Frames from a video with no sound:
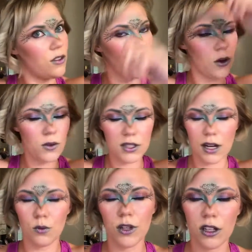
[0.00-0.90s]
Those
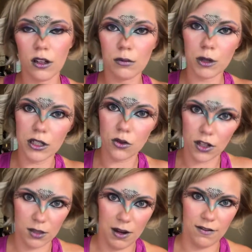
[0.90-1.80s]
I will put
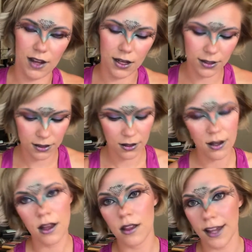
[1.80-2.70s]
towards my face.
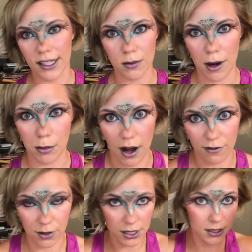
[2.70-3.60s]
That's my
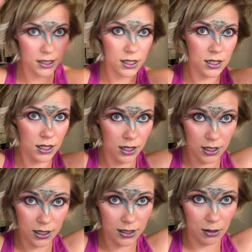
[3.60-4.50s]
preference.
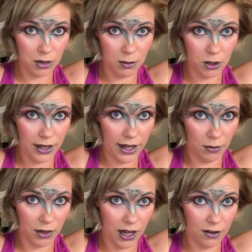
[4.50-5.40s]
Some people like
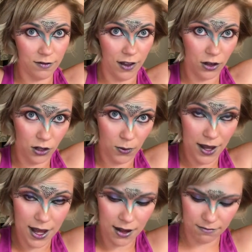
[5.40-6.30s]
them kind of feathered
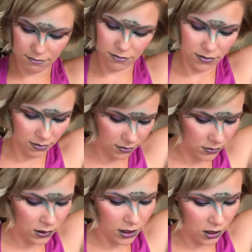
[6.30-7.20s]
away.
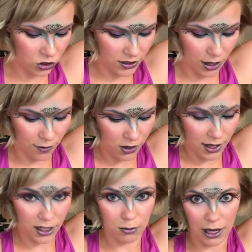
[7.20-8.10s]
Just however you
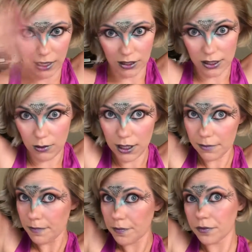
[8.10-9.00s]
like your bangs, do it.